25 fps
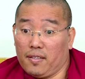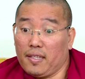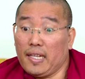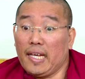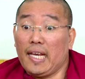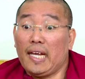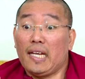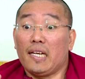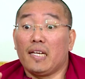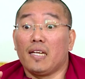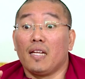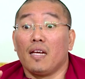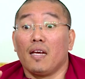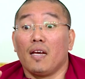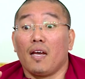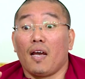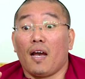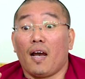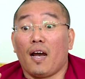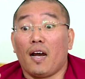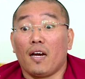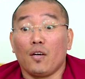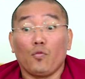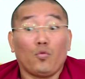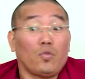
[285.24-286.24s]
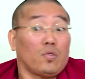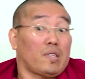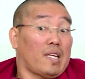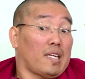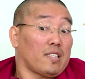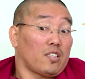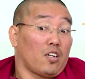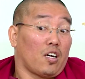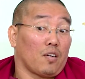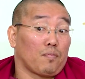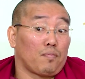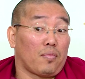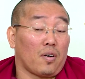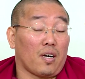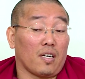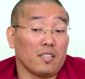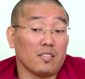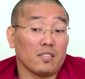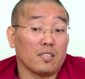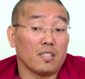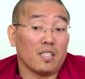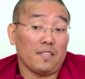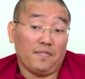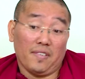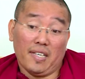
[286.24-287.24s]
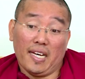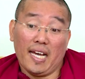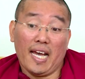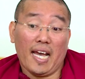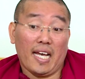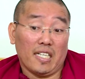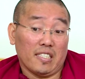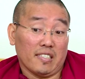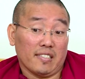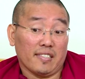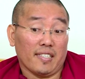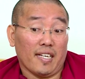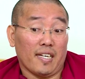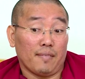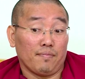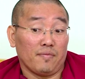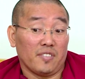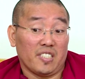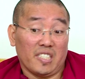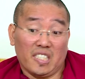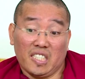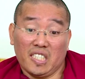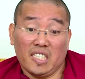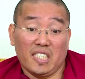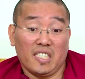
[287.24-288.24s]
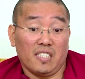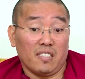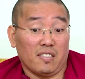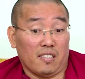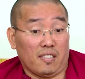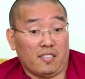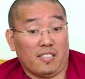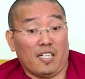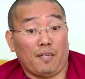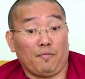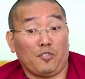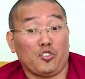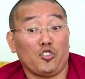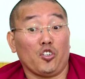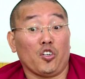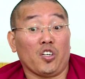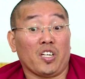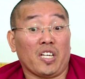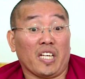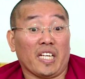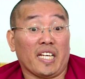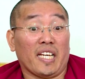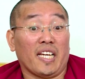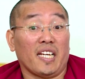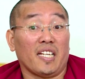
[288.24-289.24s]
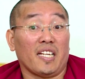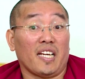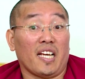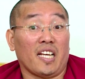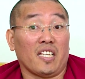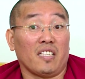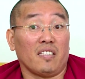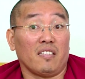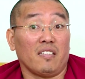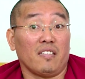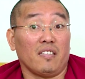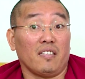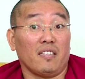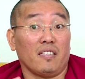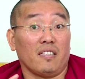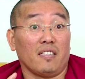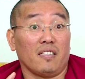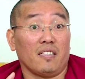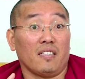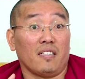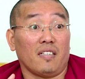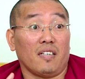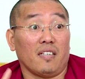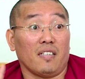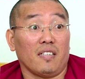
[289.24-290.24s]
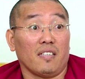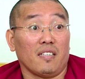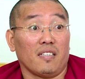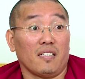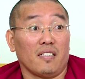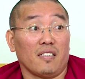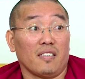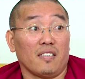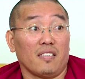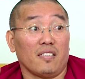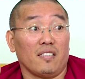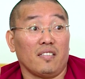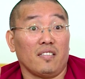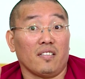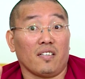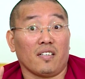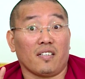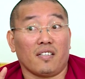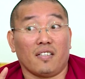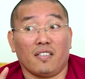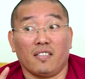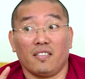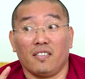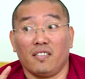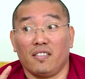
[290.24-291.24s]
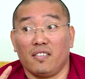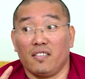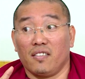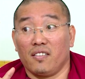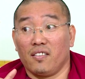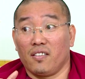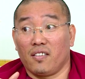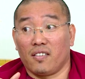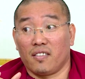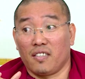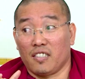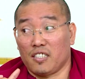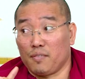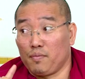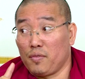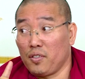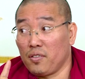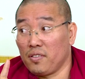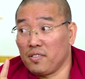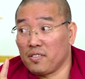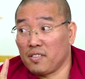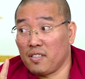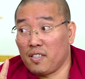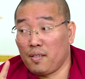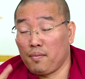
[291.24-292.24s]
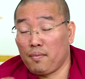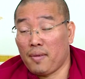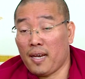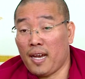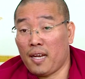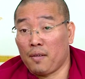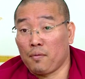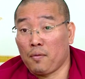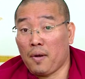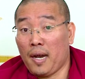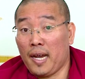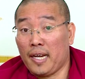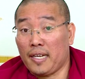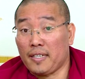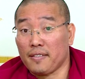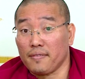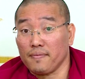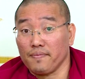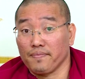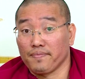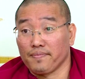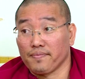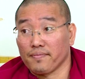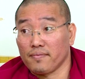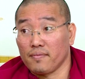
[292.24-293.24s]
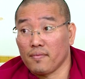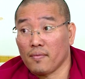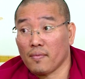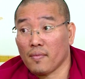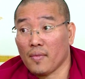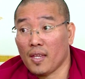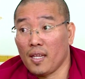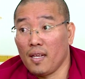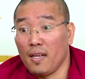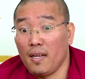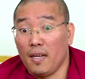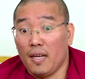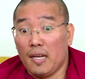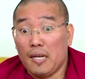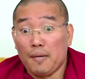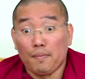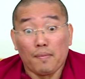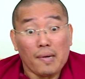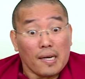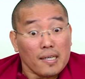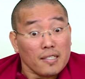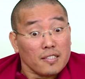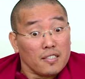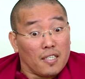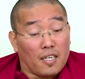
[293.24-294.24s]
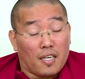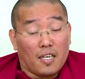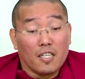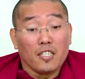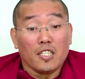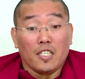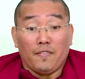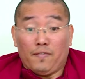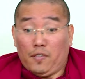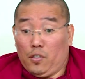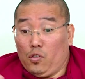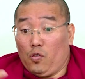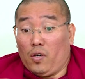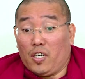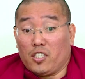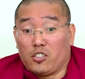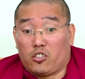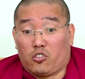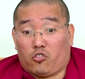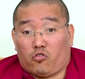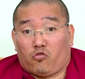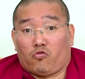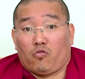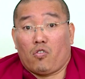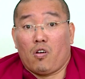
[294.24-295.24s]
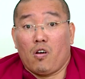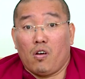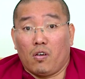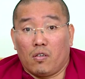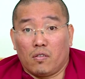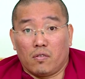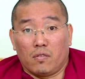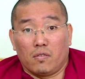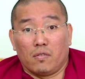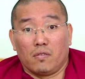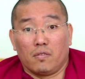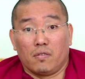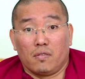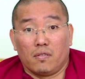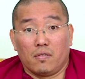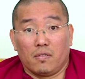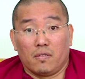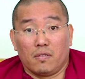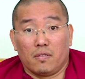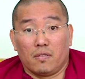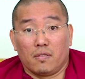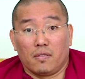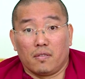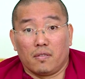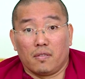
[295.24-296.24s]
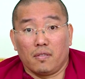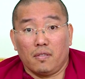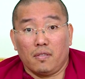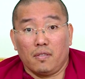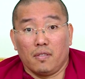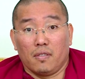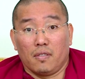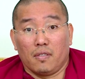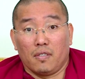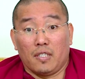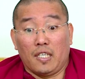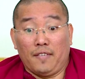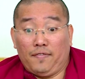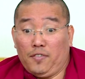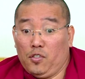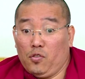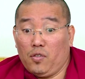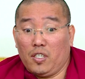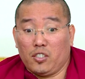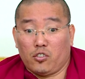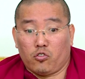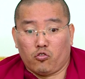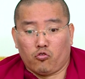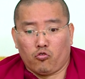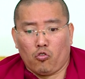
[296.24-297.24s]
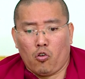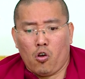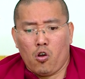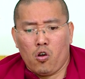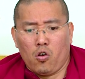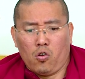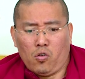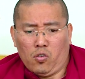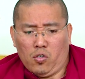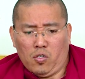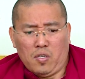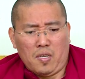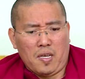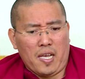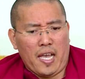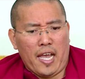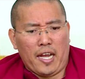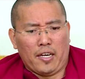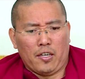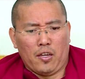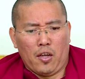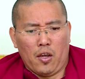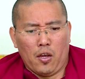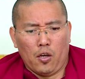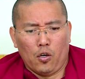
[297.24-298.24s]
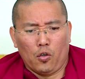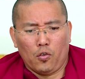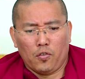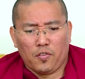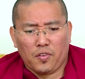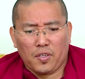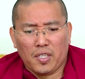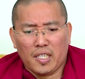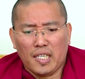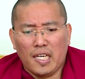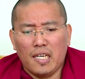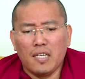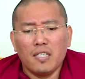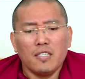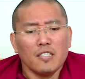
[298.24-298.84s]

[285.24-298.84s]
then uh, if that dog bites you, if it has some disease or something, you're gonna get it, and you know, you're gonna you're gonna experience in a bad way. But if you are strong, if you are strong and healthy,